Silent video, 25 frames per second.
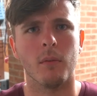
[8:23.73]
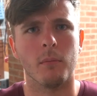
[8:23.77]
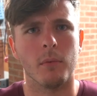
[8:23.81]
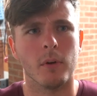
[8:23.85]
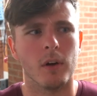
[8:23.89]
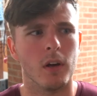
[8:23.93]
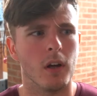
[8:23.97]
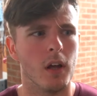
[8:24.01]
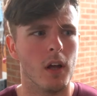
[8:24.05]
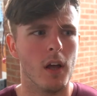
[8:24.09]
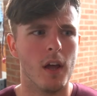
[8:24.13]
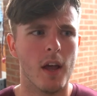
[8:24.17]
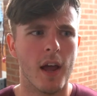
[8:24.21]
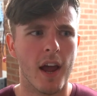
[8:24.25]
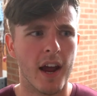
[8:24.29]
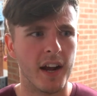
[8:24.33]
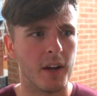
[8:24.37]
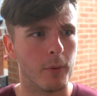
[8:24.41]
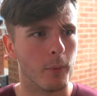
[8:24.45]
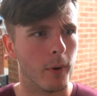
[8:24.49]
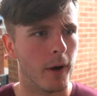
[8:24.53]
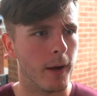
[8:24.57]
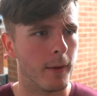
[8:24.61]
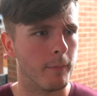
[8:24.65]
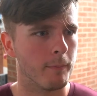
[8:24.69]
But
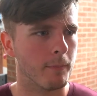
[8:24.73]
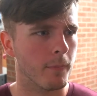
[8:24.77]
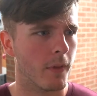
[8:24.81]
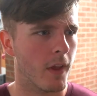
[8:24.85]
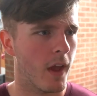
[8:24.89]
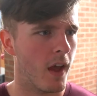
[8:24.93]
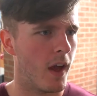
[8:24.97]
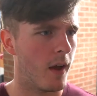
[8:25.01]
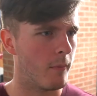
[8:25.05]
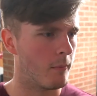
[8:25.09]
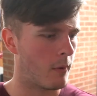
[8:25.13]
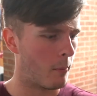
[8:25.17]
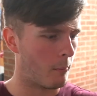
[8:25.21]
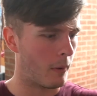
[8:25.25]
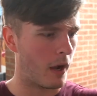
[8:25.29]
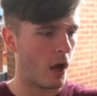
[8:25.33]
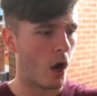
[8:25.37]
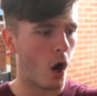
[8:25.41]
anyway, my